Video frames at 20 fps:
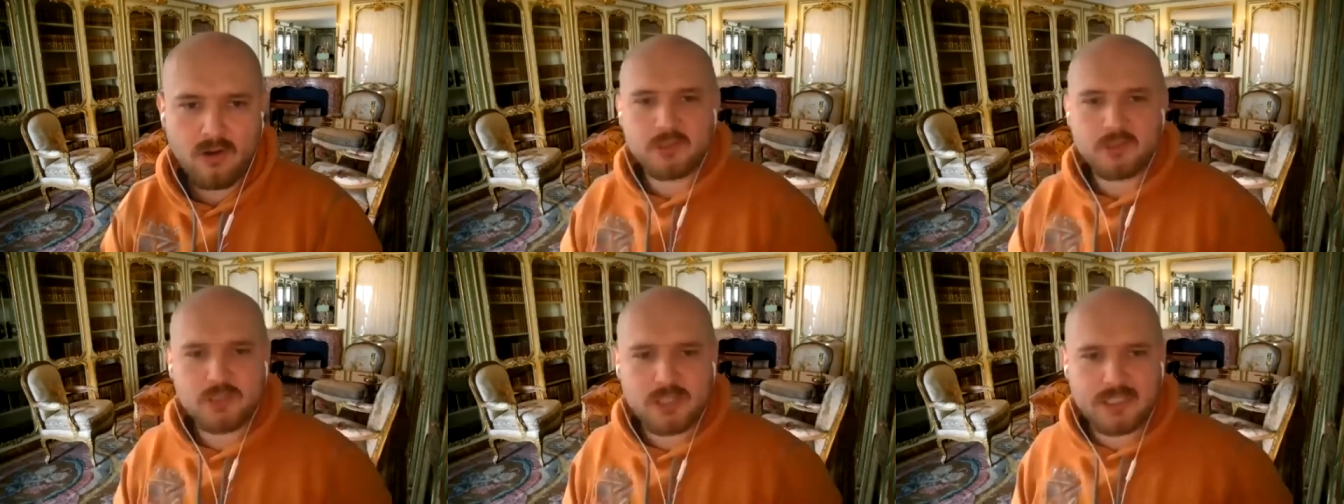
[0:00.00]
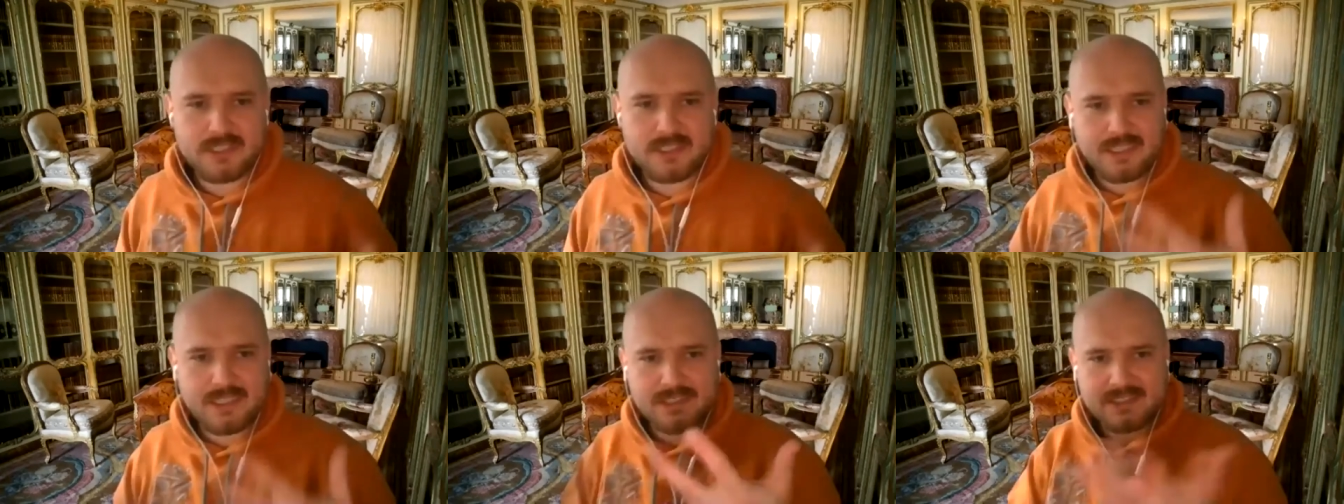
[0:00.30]
you
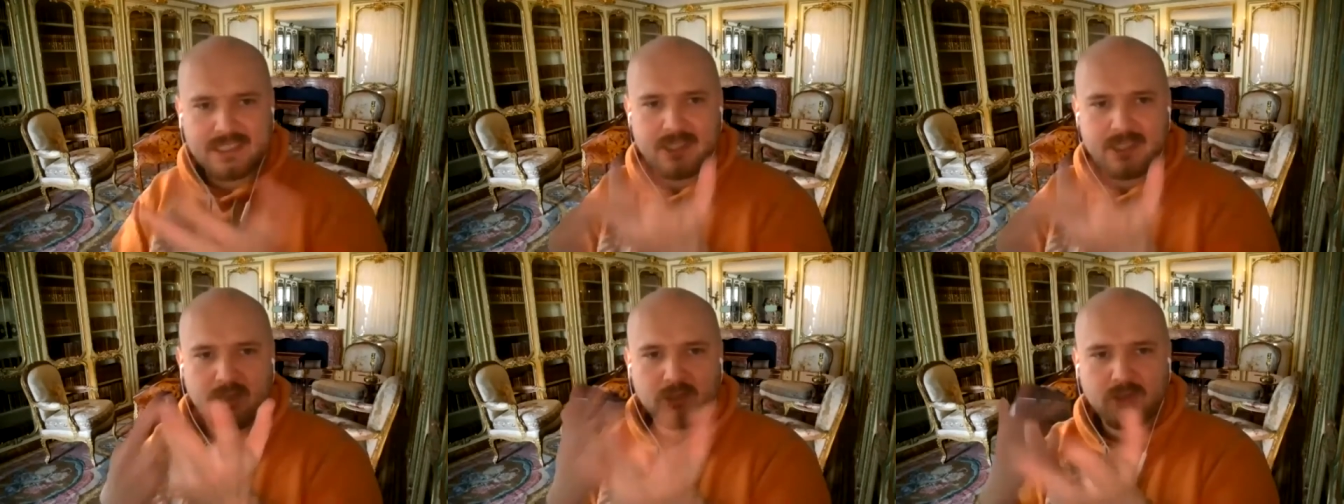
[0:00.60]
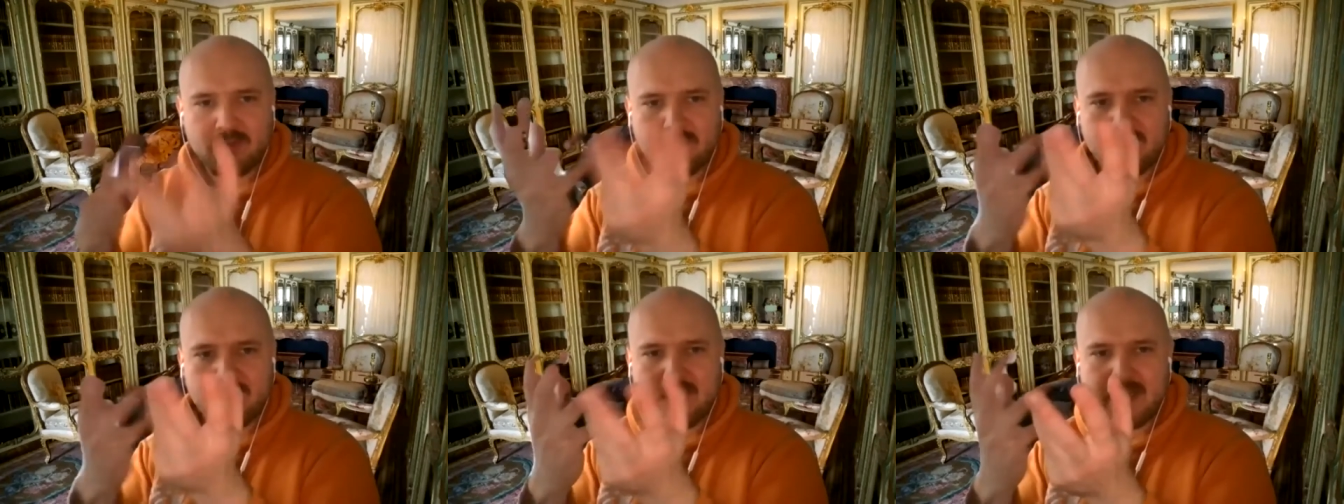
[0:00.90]
see there's a lot
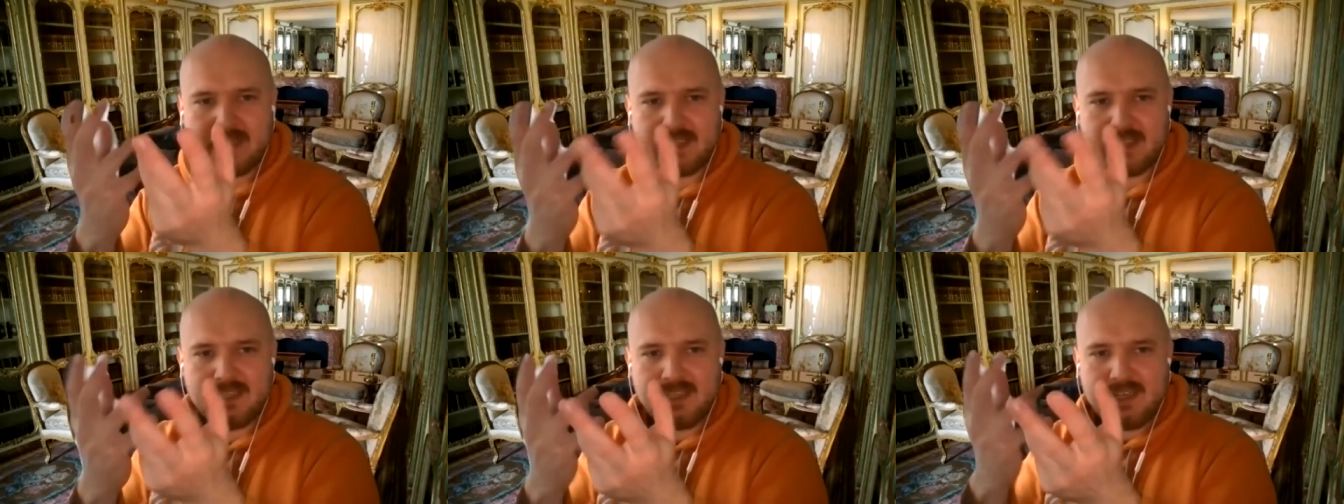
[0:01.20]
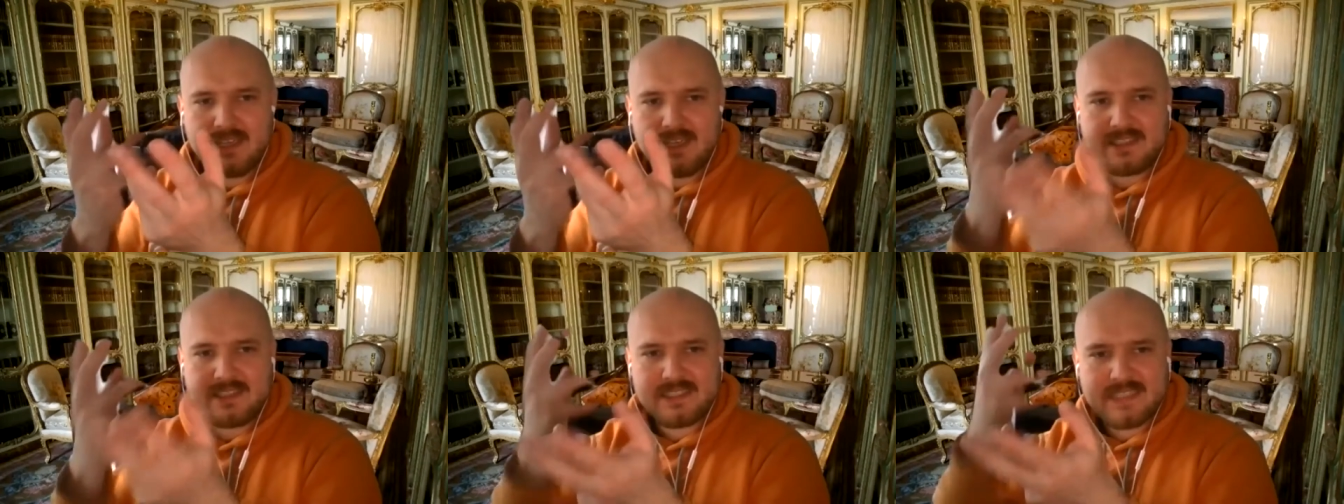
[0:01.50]
of uh, like
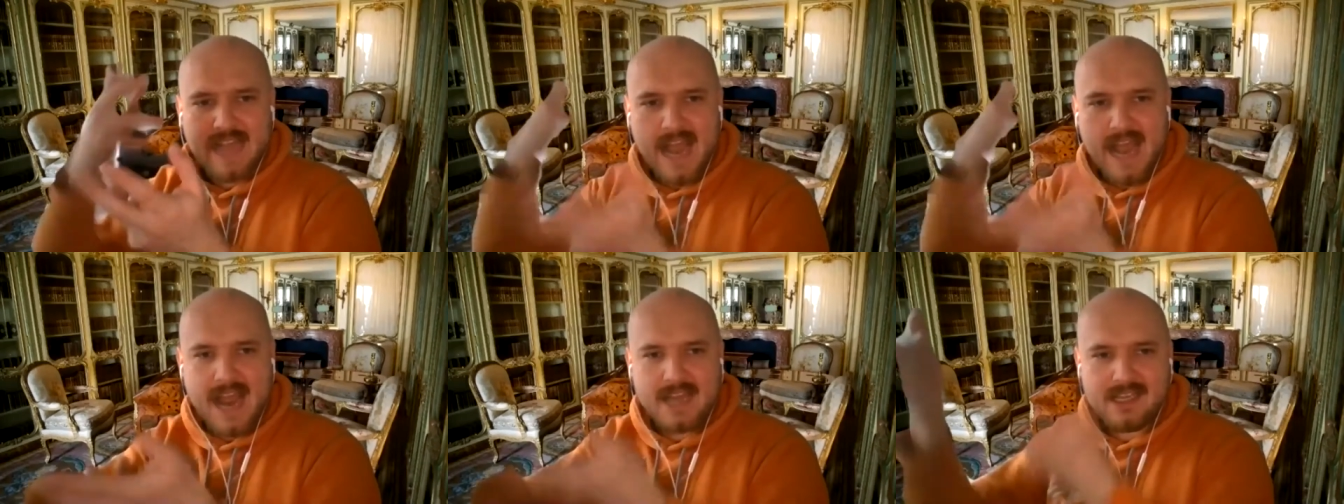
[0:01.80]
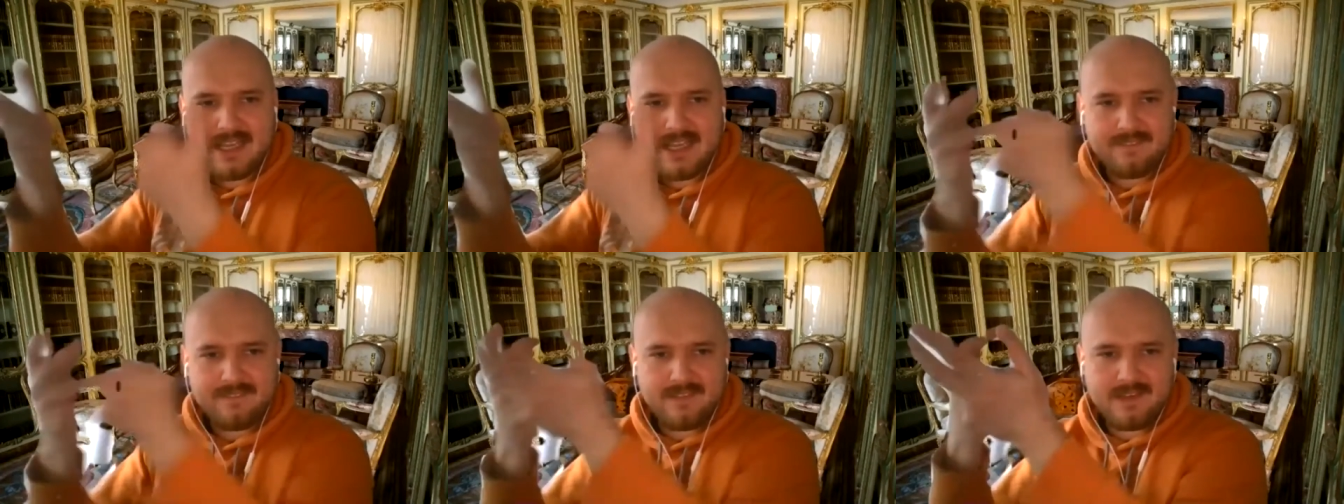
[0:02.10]
this high
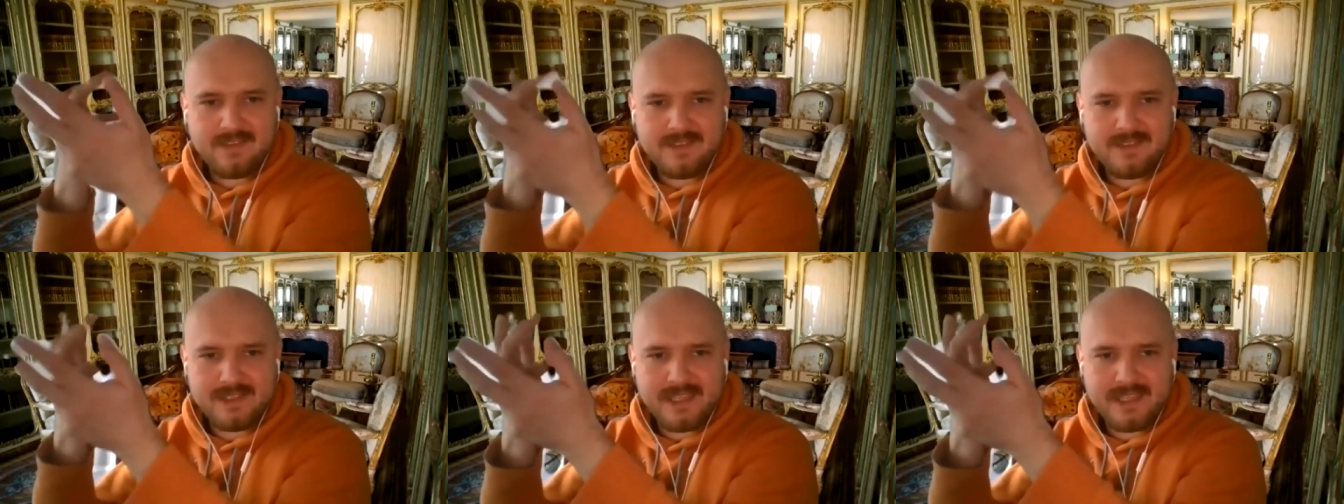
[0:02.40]
level